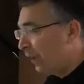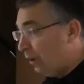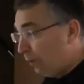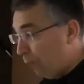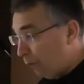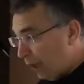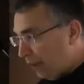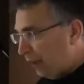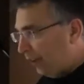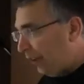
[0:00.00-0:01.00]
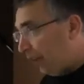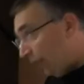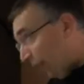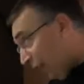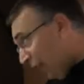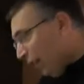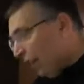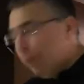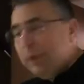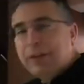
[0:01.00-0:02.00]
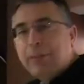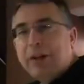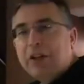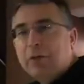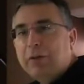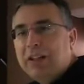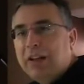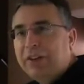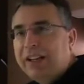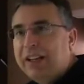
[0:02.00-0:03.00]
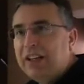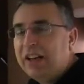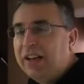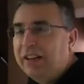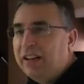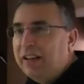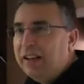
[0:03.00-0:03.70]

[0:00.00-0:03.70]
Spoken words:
You can walk down either side of it. There's big picture windows at each end,